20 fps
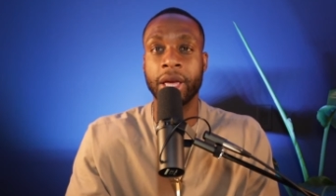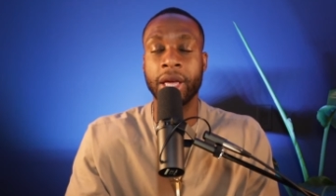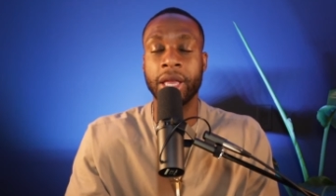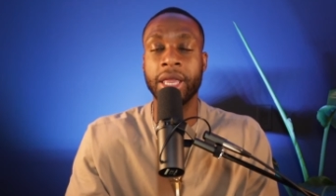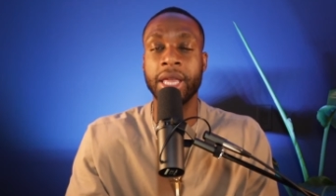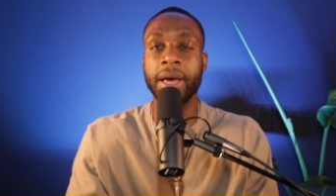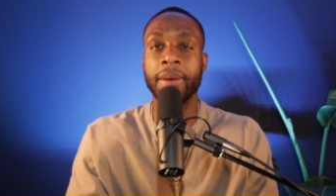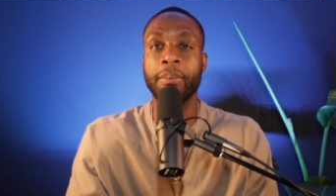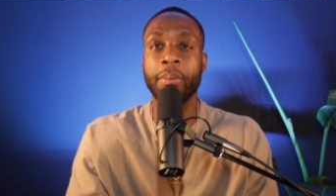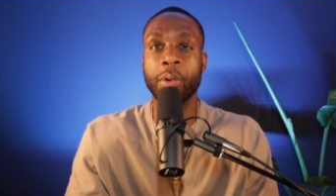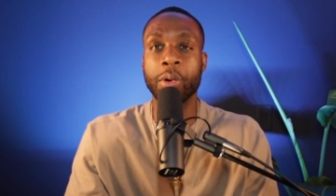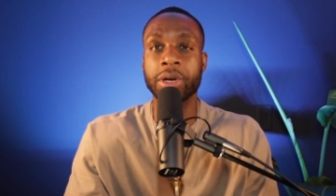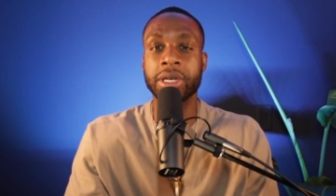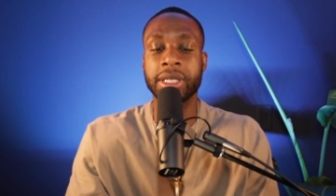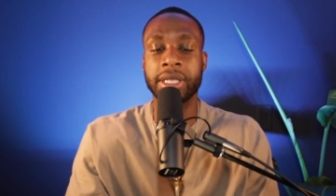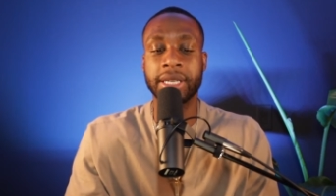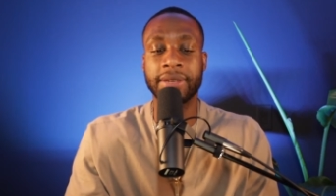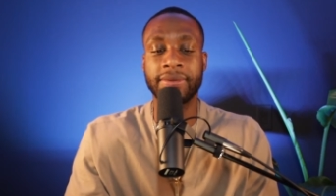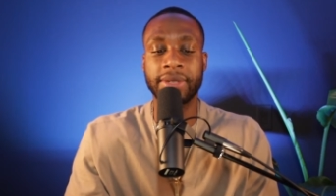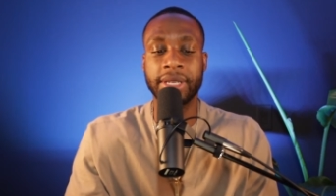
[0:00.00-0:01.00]
The
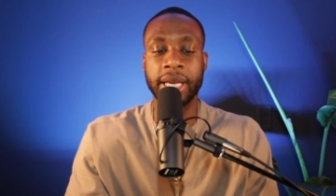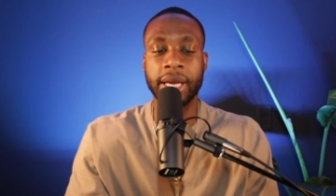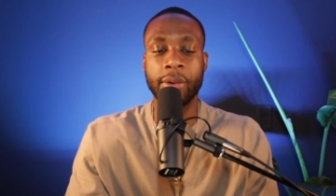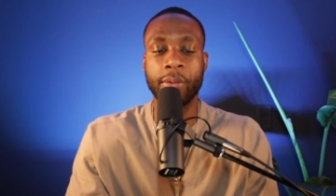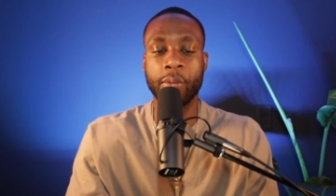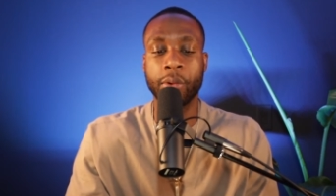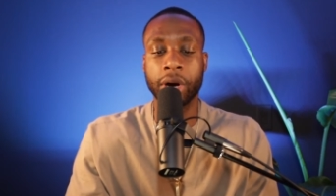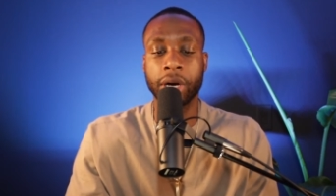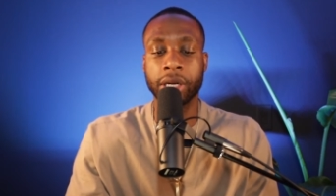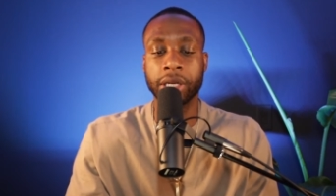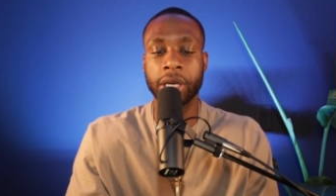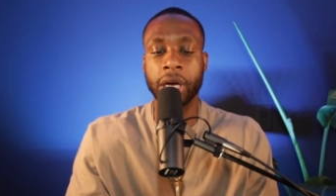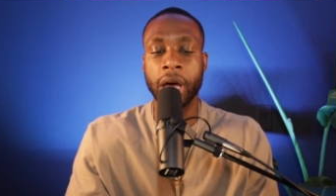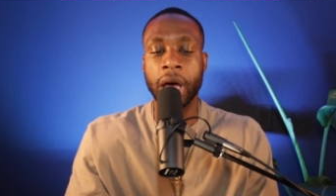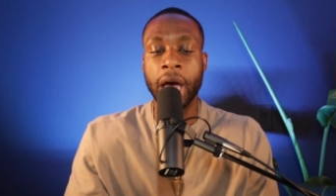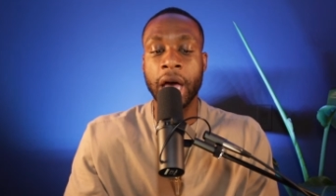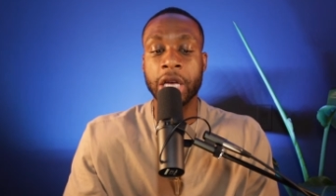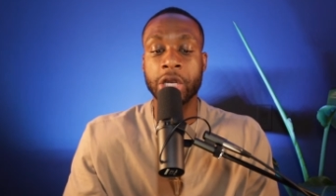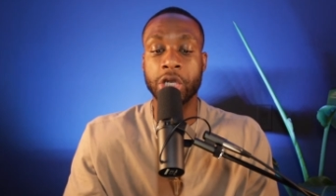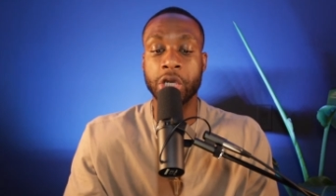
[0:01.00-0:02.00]
importance of teamwork.
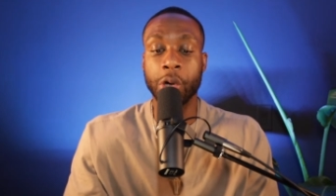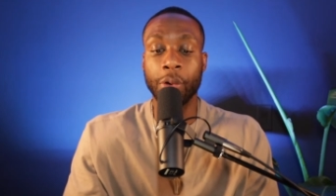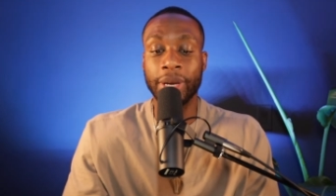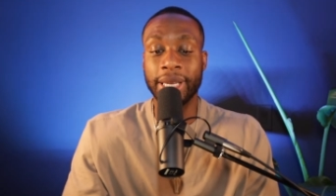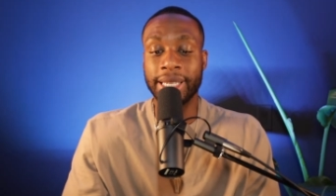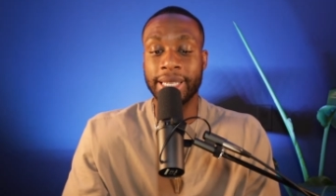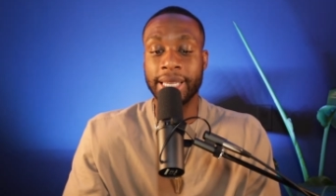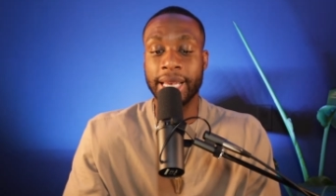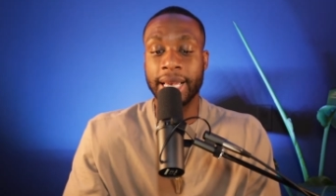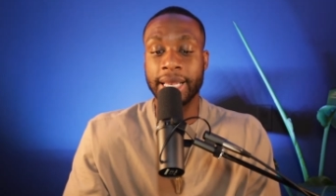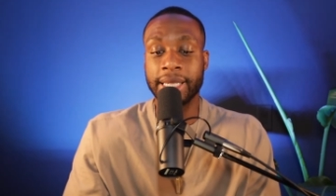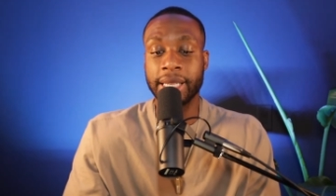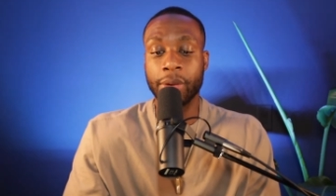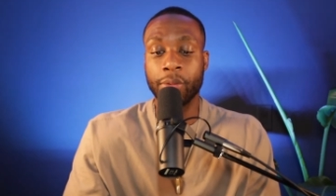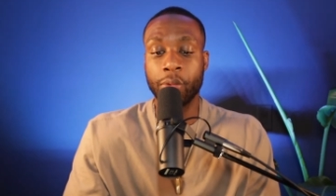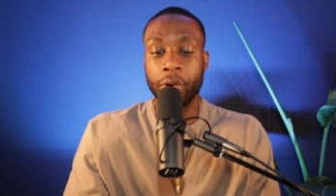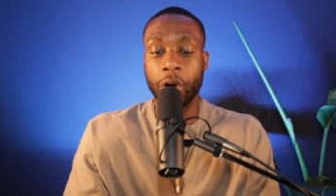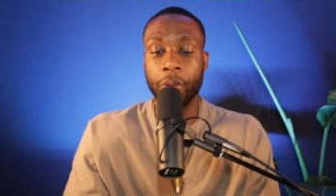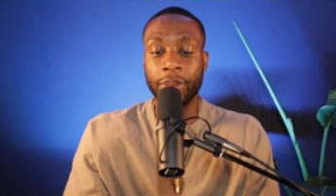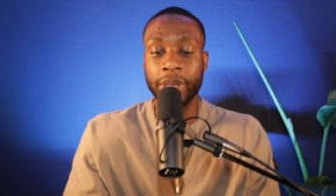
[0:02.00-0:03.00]
So it says
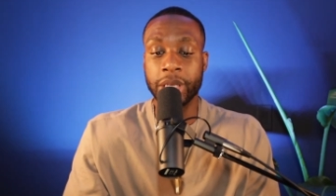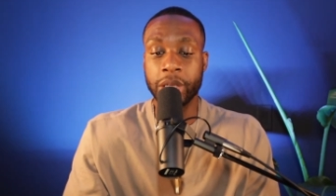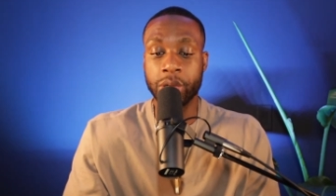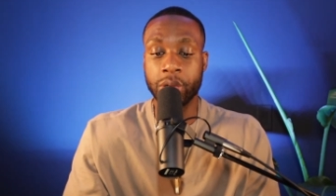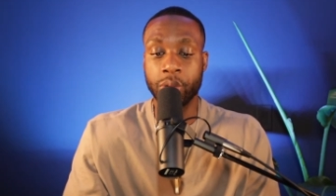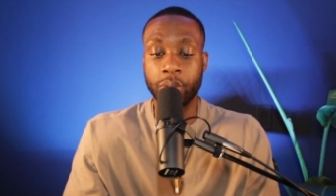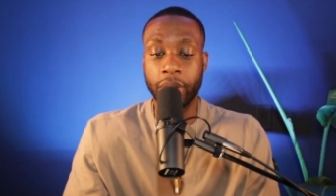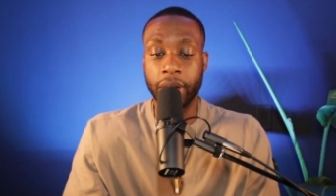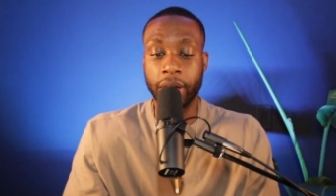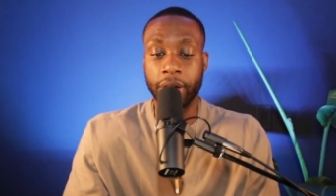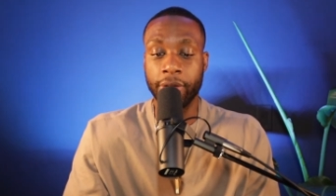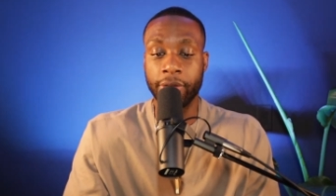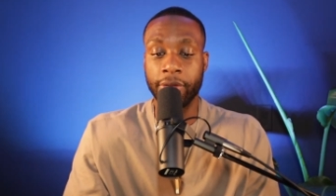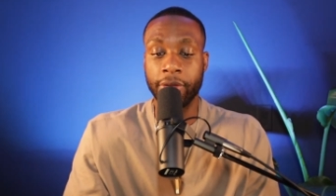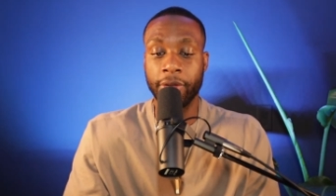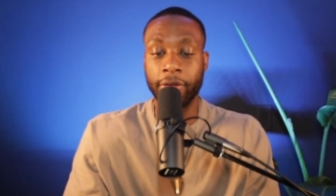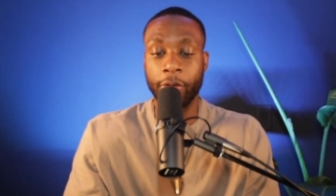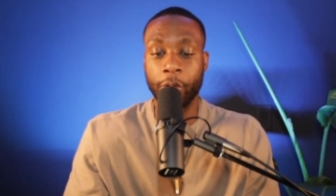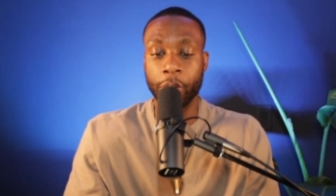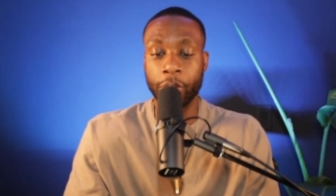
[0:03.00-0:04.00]
in Romans
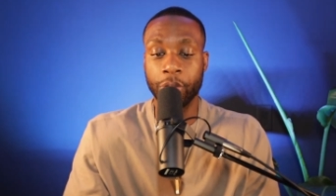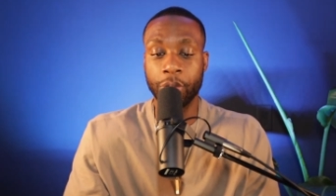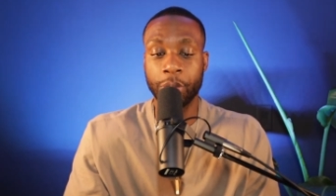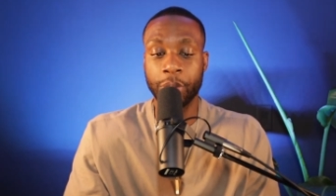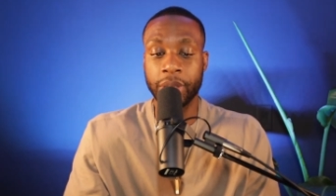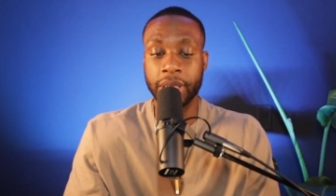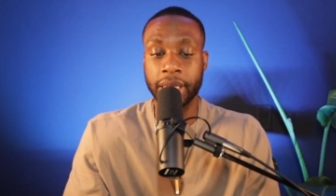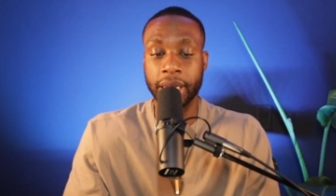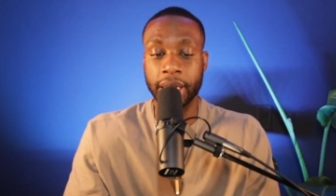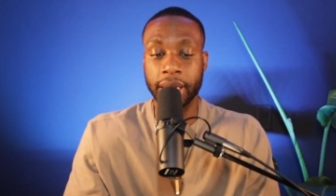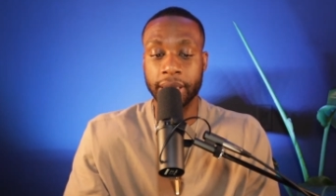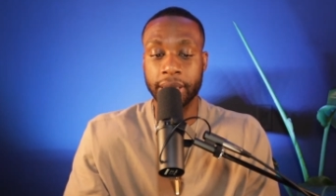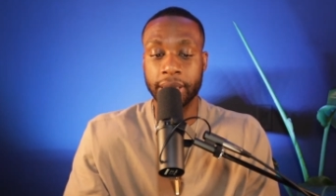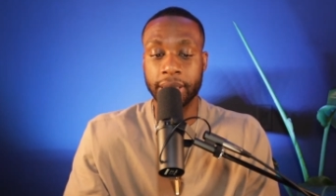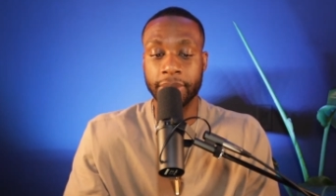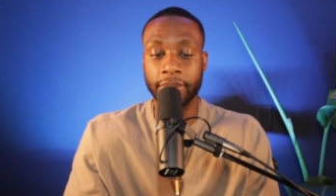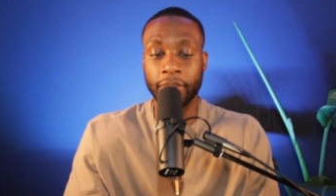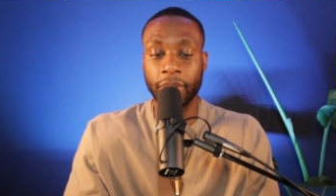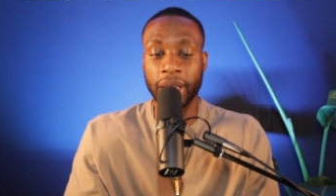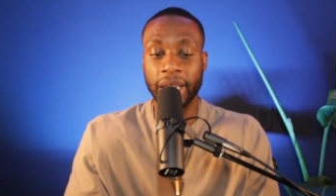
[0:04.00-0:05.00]
12 4 through 6,